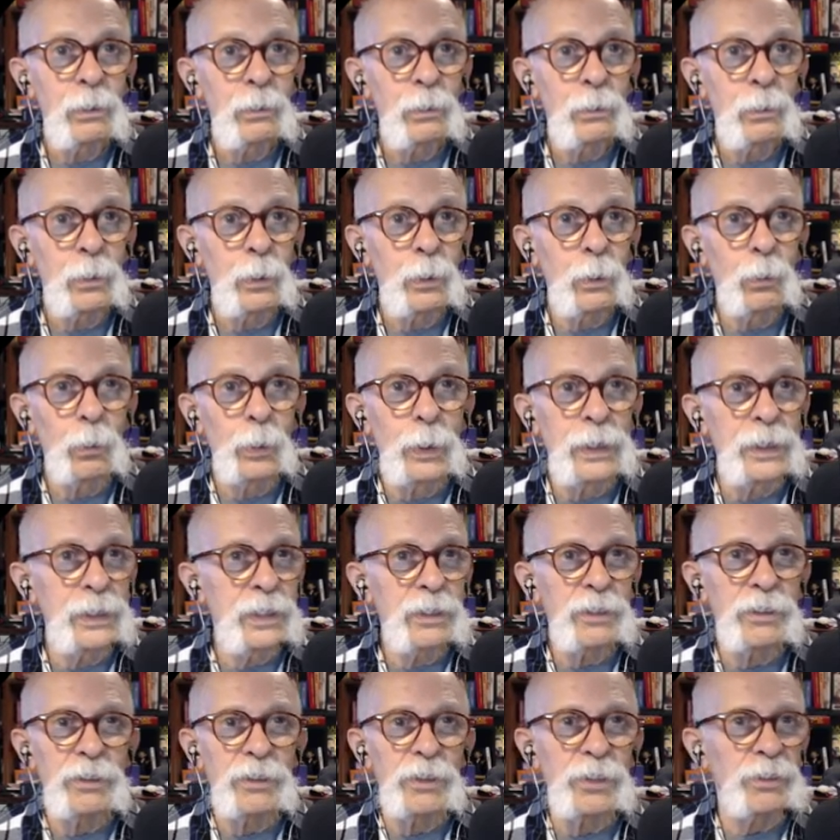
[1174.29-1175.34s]
will win.
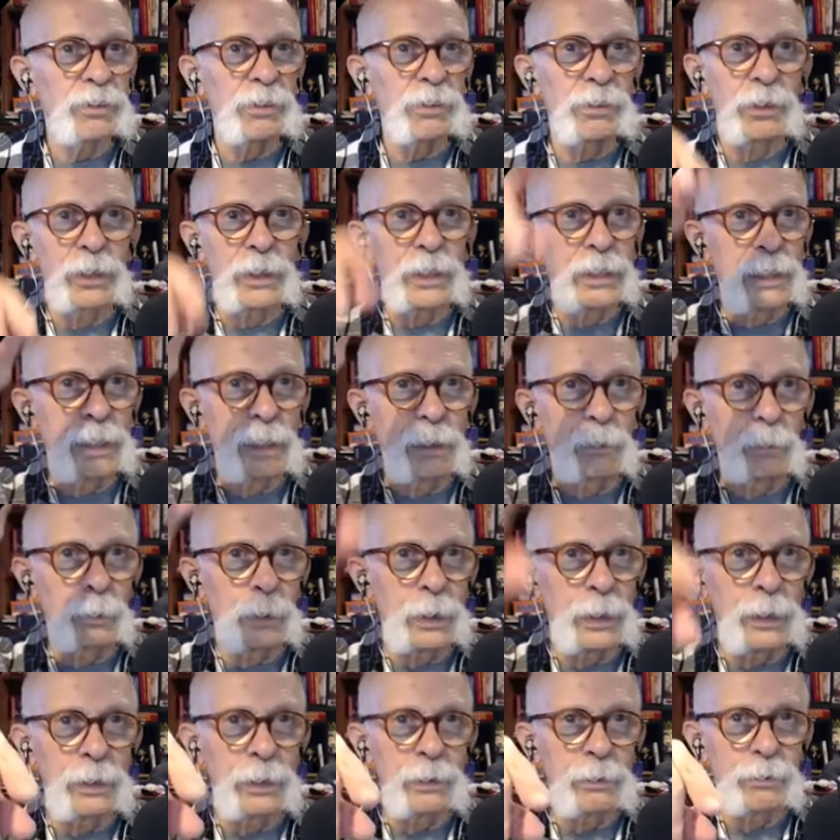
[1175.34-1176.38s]
This is just looking at what
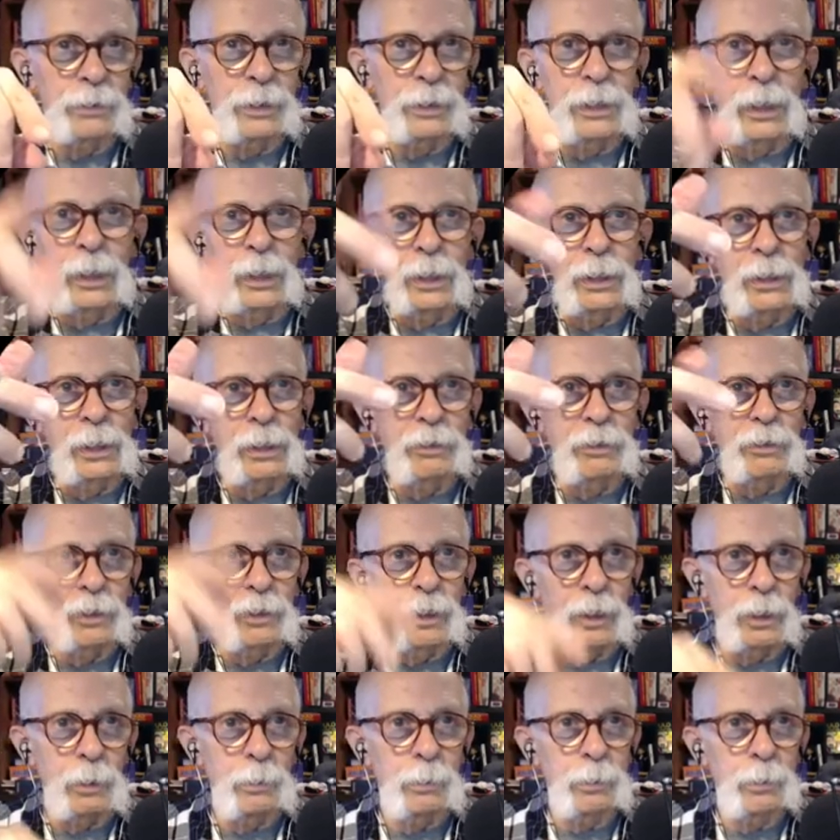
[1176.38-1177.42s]
I, yeah, and there's
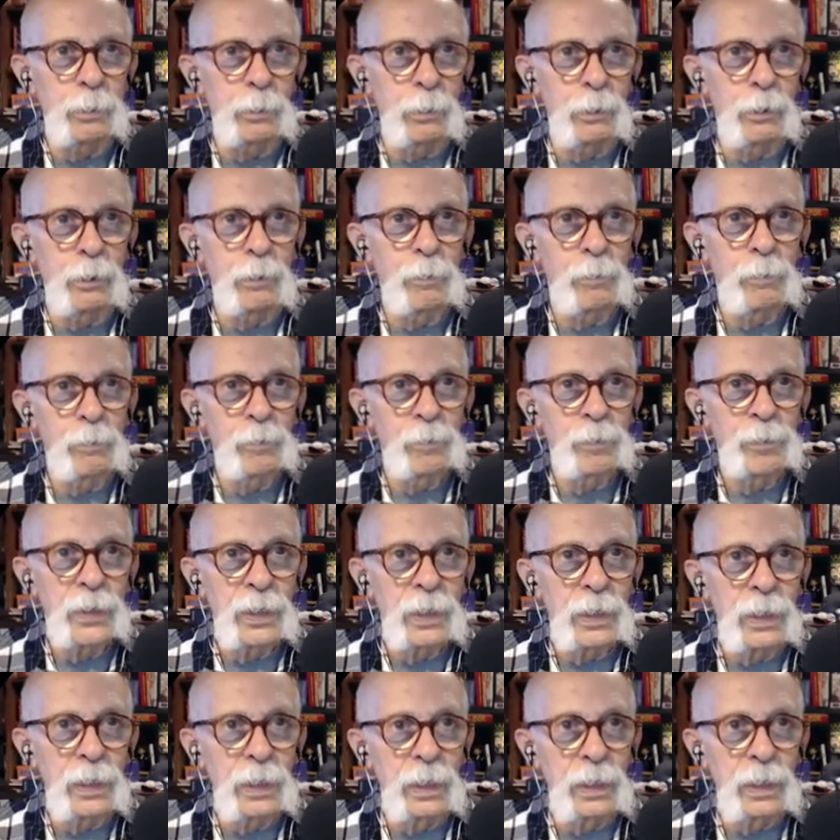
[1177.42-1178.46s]
another poll.
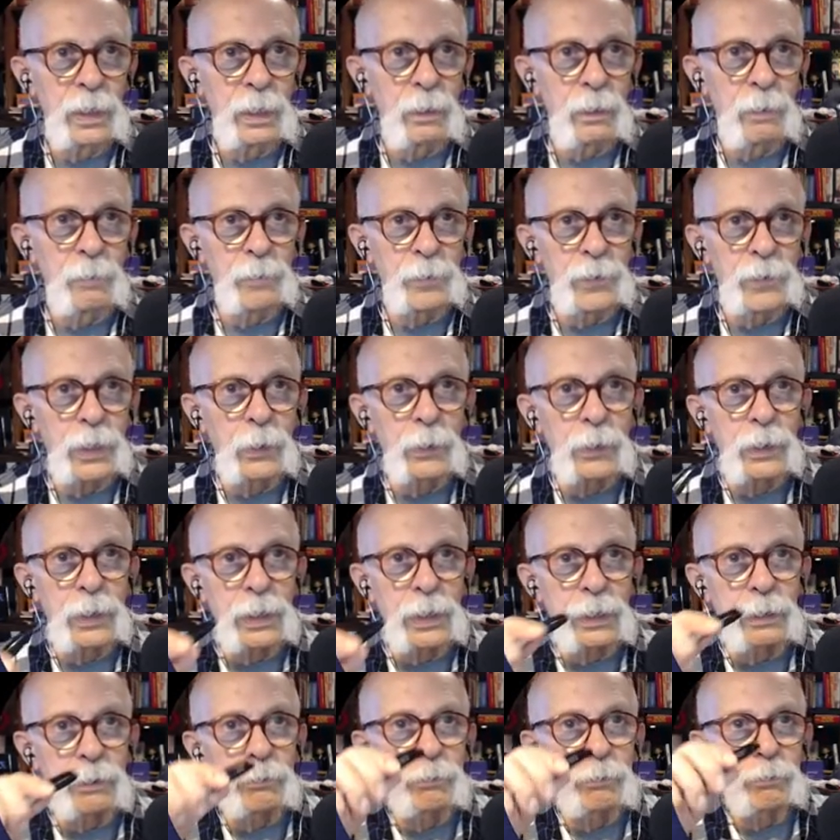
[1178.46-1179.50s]
Um,
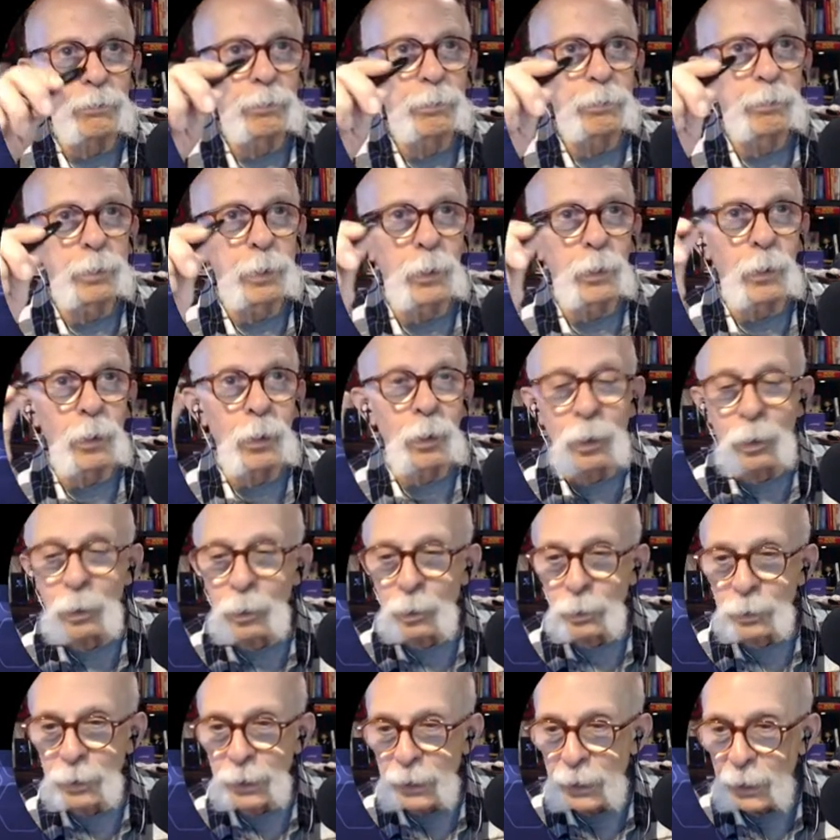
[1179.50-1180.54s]
okay,
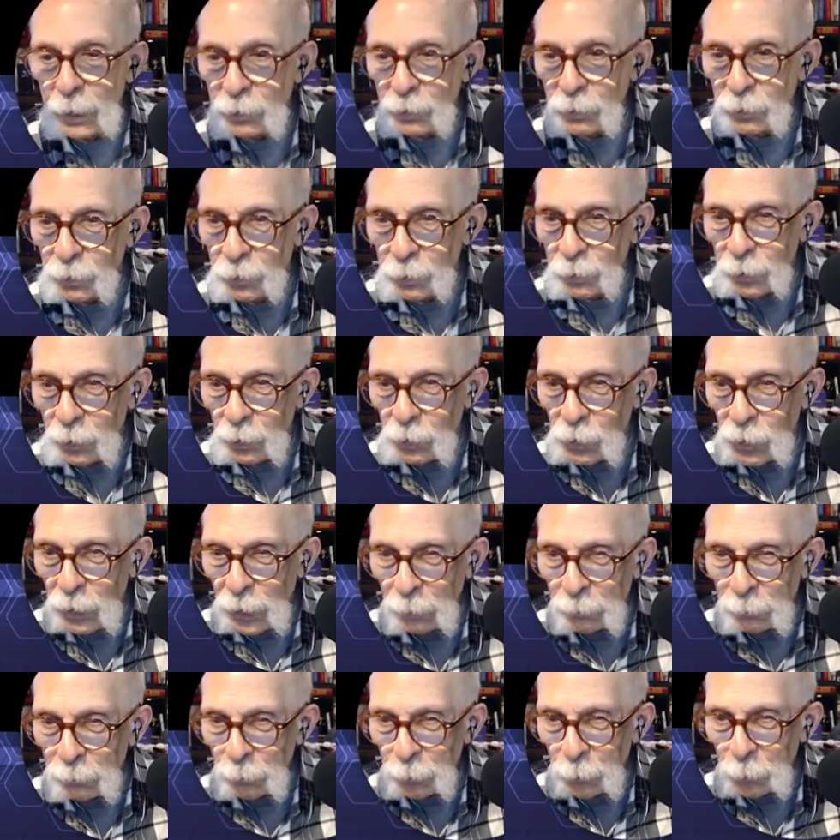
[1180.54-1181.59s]
Paul, the answer, the
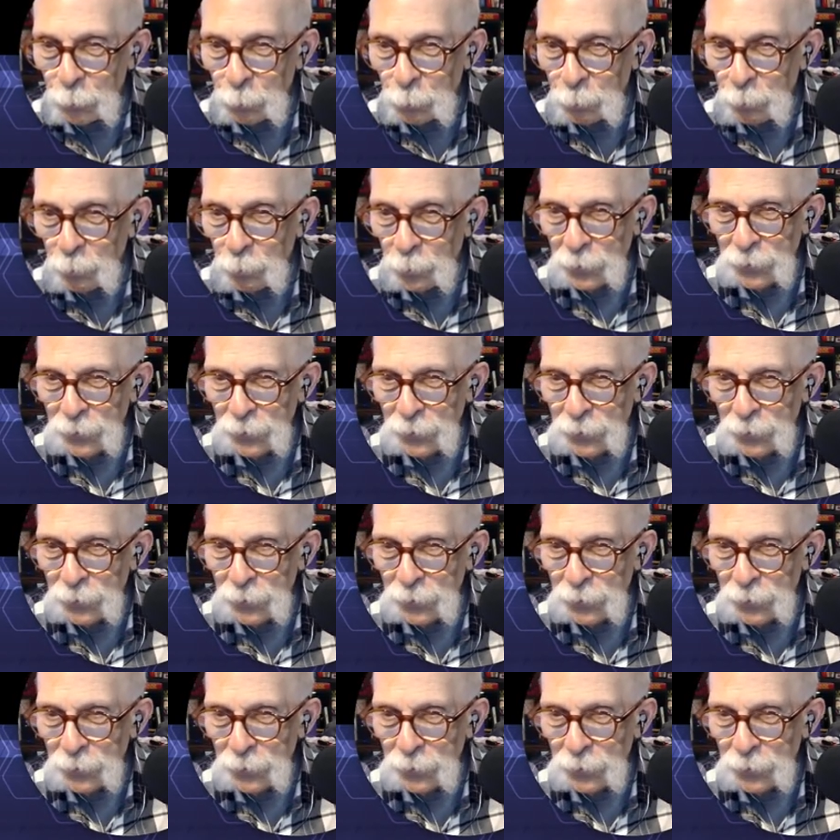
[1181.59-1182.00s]
chat room,